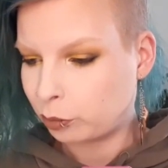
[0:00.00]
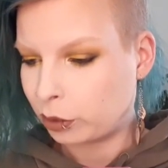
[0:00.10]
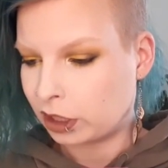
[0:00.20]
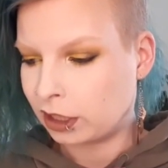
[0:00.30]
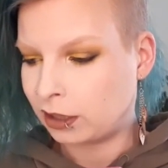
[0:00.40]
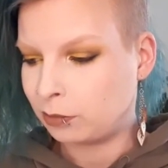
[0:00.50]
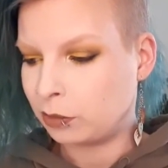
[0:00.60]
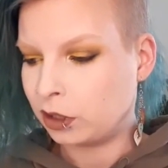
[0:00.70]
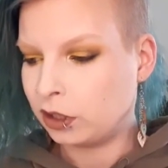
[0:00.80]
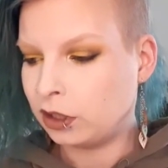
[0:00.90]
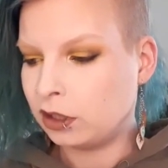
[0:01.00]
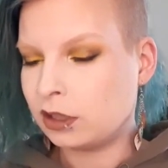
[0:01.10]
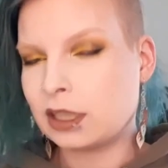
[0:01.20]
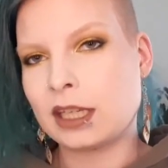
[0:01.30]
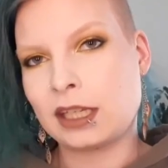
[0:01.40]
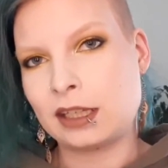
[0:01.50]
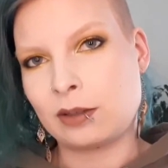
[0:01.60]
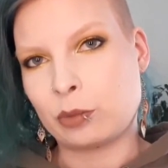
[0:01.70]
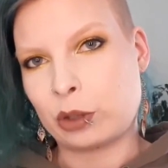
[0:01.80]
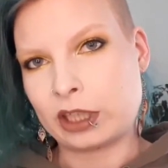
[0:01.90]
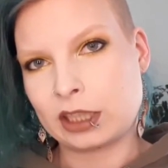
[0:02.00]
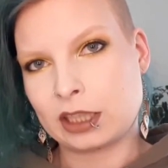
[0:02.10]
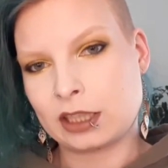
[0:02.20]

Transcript: but I am taking a break.